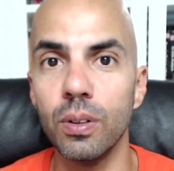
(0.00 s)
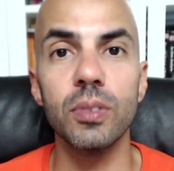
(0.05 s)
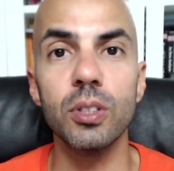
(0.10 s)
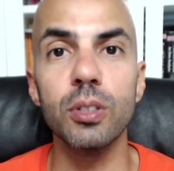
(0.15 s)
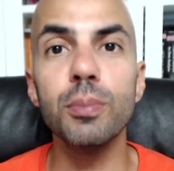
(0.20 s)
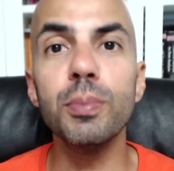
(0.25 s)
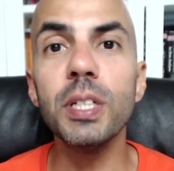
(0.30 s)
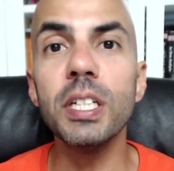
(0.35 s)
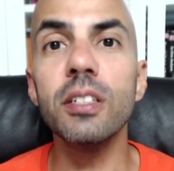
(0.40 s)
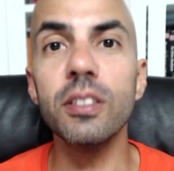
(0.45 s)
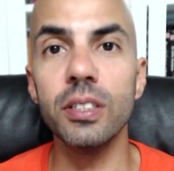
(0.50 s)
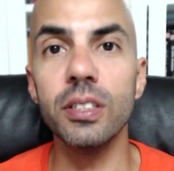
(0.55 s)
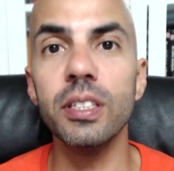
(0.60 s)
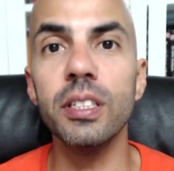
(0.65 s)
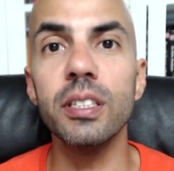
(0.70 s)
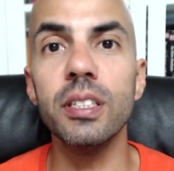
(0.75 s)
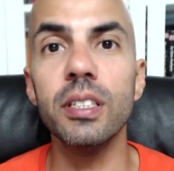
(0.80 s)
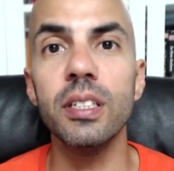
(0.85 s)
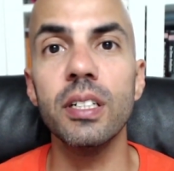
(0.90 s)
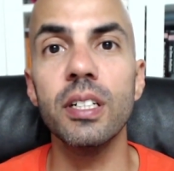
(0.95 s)
To be
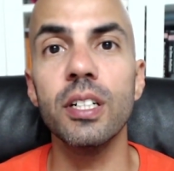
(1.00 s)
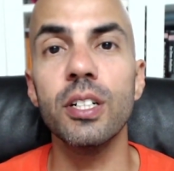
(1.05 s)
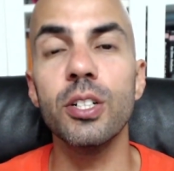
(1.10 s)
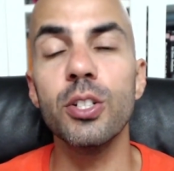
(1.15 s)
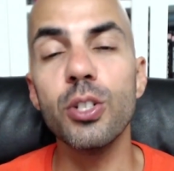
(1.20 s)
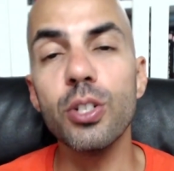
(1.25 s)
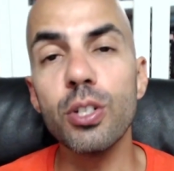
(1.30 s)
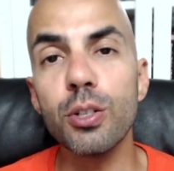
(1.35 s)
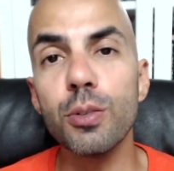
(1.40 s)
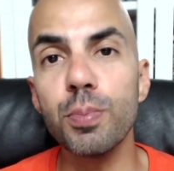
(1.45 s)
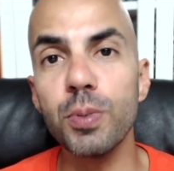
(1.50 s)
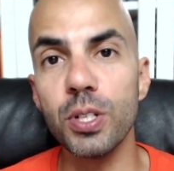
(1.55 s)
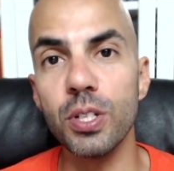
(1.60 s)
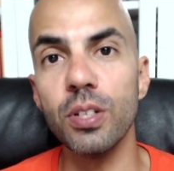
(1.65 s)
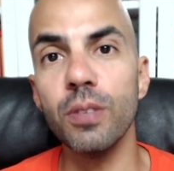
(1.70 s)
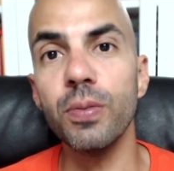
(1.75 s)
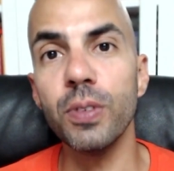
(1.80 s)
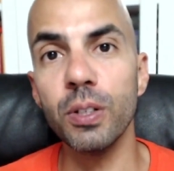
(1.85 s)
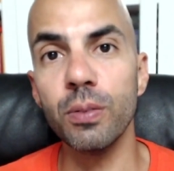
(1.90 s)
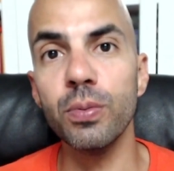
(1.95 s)
clear,
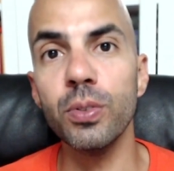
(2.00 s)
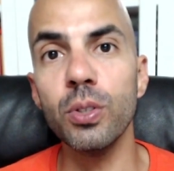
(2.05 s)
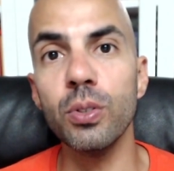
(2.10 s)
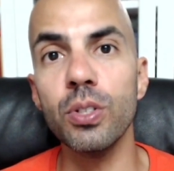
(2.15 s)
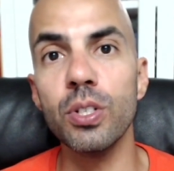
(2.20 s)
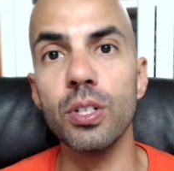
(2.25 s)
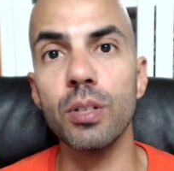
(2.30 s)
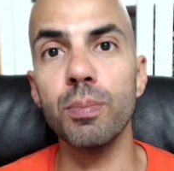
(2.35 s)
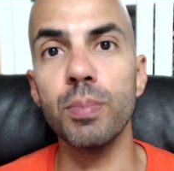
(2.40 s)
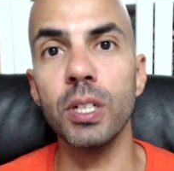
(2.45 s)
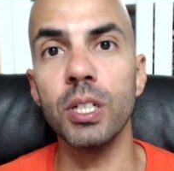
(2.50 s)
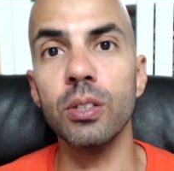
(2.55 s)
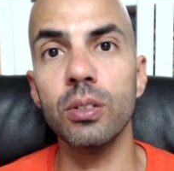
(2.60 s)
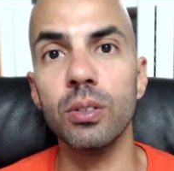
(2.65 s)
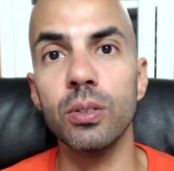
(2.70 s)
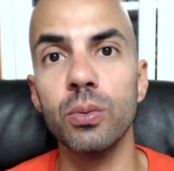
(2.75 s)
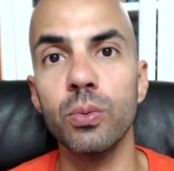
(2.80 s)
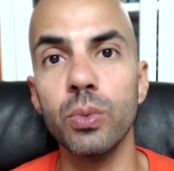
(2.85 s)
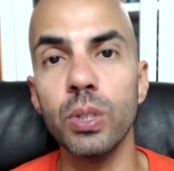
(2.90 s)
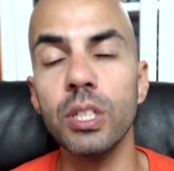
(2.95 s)
geo-specific view is about
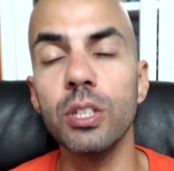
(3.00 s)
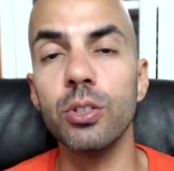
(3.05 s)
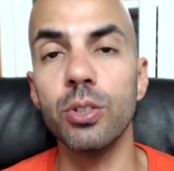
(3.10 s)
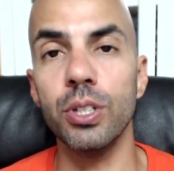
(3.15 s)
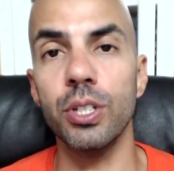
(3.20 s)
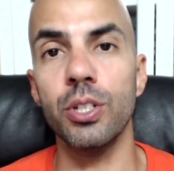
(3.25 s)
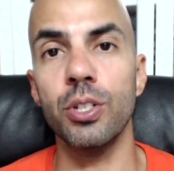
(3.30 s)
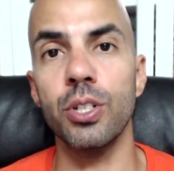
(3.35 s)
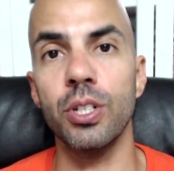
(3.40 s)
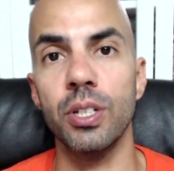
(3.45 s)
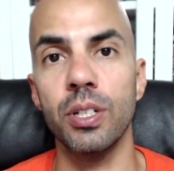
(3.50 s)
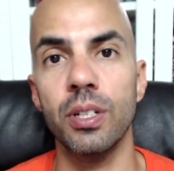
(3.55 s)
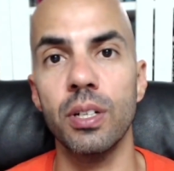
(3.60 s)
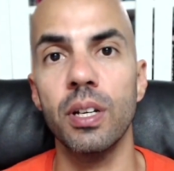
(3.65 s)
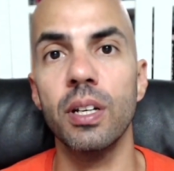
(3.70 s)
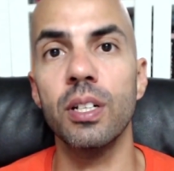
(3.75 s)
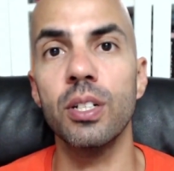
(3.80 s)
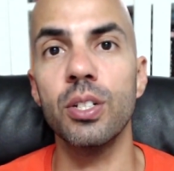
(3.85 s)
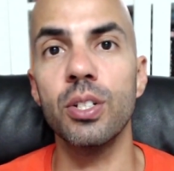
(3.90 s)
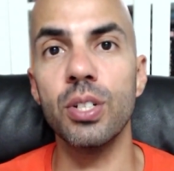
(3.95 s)
one region,
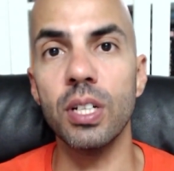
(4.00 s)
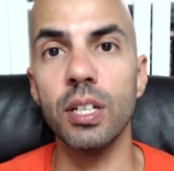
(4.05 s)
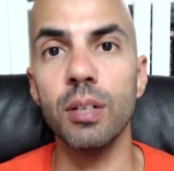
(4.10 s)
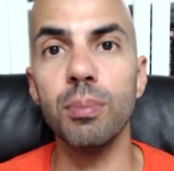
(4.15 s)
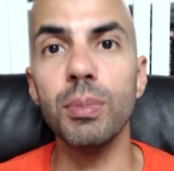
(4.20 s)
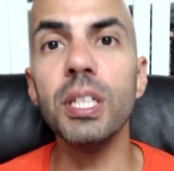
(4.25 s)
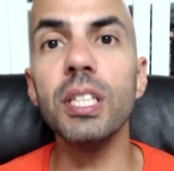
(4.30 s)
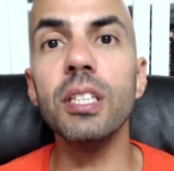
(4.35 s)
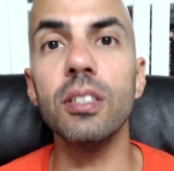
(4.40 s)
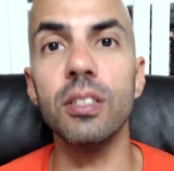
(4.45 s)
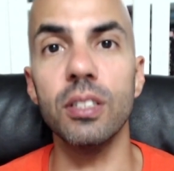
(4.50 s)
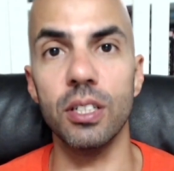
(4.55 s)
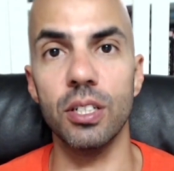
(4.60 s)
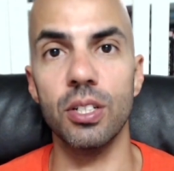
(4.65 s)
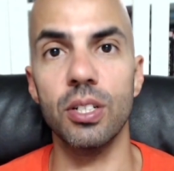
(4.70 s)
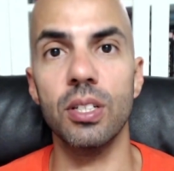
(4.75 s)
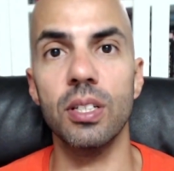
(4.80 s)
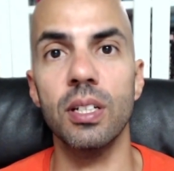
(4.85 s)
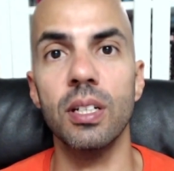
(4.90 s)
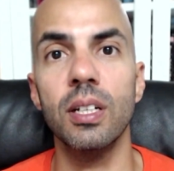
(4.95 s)
say Middle
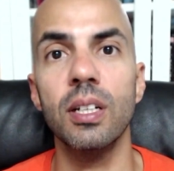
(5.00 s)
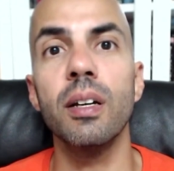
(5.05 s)
East.